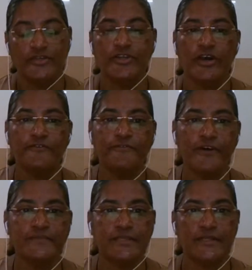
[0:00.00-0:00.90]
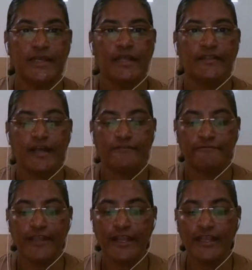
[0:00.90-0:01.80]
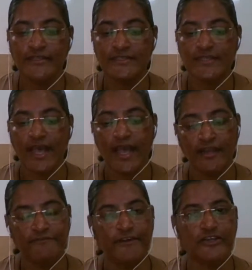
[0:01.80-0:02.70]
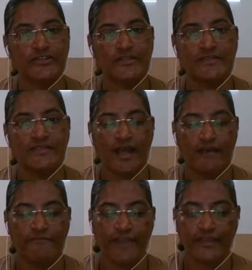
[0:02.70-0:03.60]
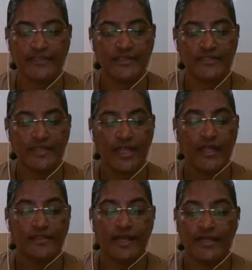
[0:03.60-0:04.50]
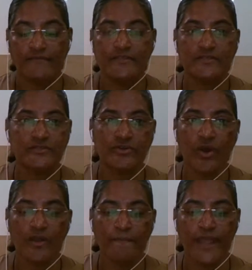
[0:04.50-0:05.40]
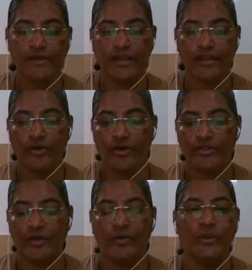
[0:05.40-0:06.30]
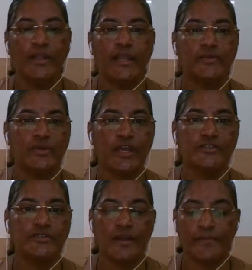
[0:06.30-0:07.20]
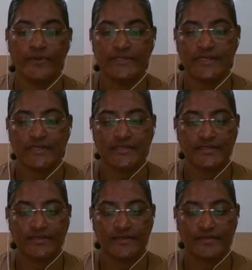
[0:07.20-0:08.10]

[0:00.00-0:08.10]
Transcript: She affirmed that feelings and affections are factors that have a strong bearing on the whole educational process.